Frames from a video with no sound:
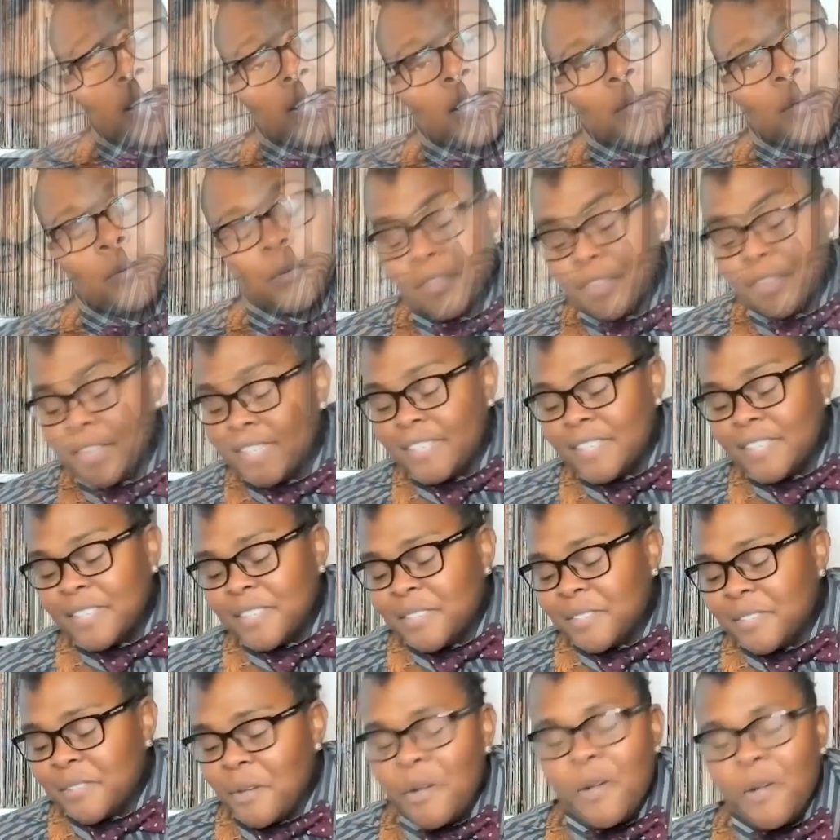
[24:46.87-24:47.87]
Well, this is a
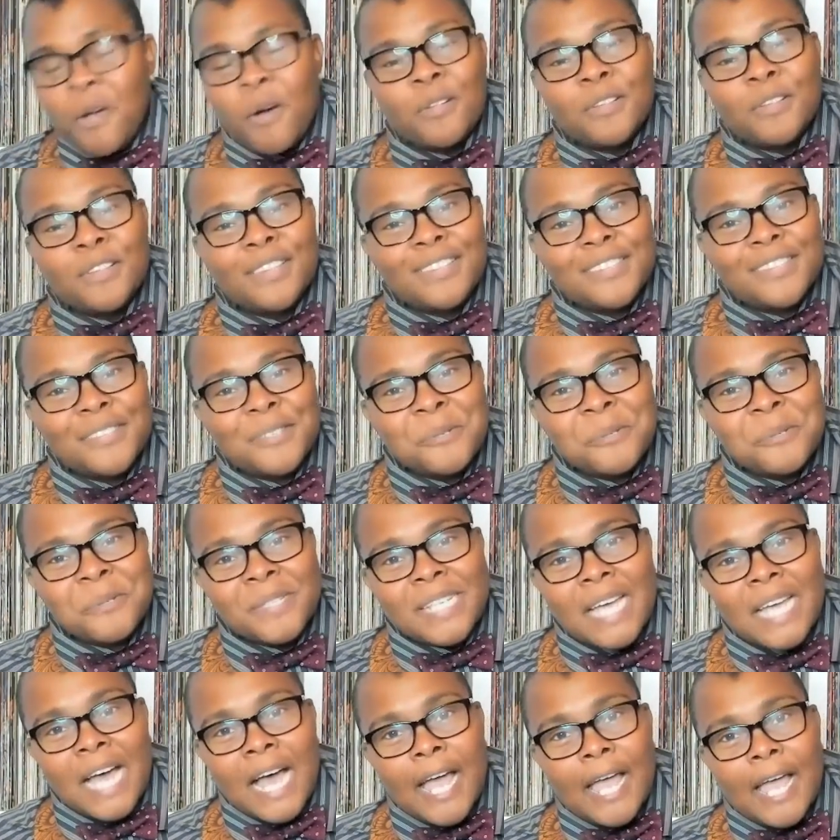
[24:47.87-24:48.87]
song called Suit and
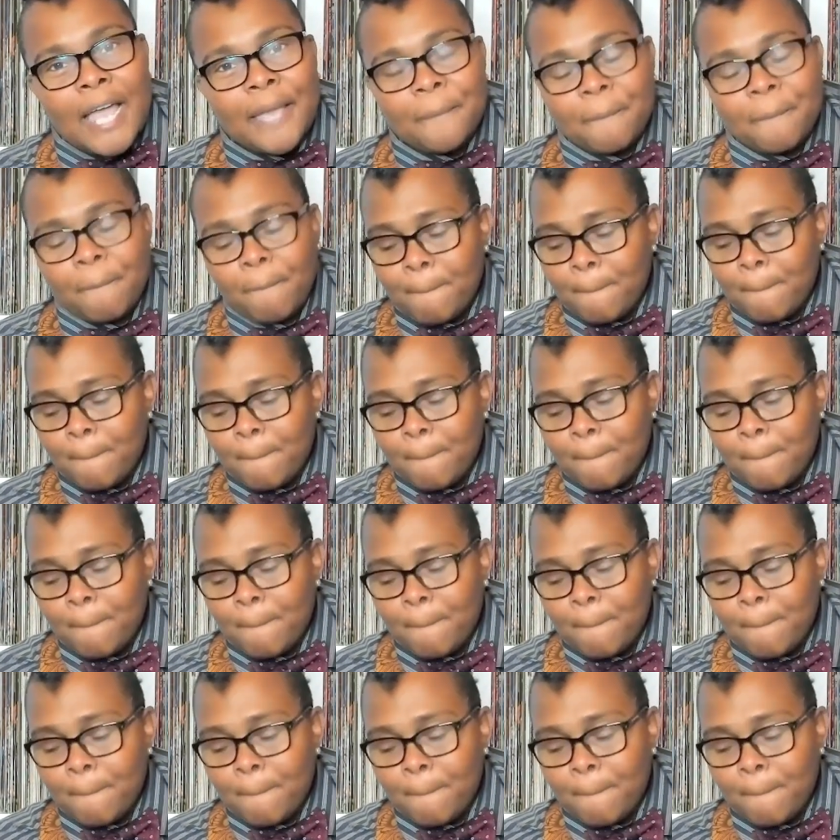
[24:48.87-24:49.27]
Tie.